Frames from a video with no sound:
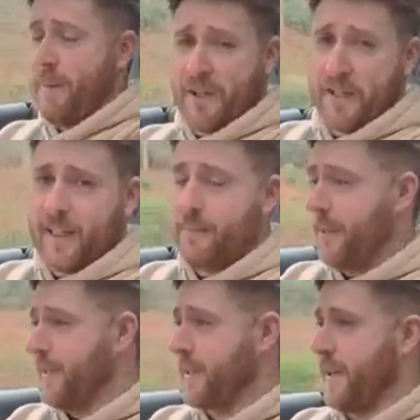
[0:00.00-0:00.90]
I going to keep
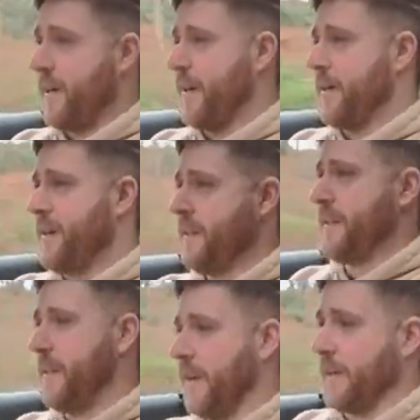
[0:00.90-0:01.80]
this car?
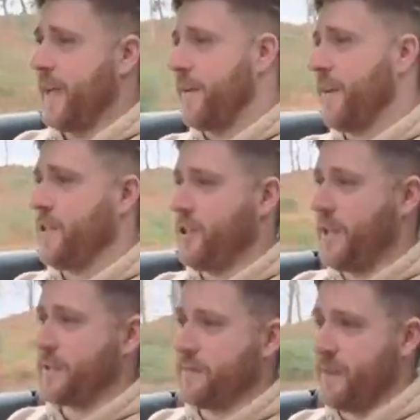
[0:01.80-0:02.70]
You know, can I
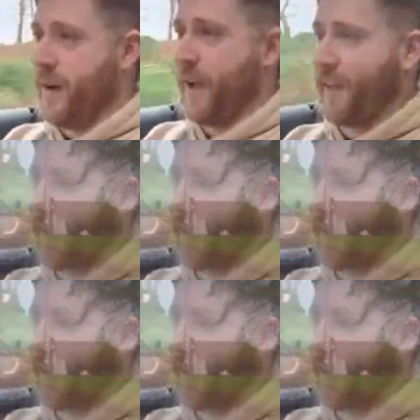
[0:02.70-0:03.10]
justify and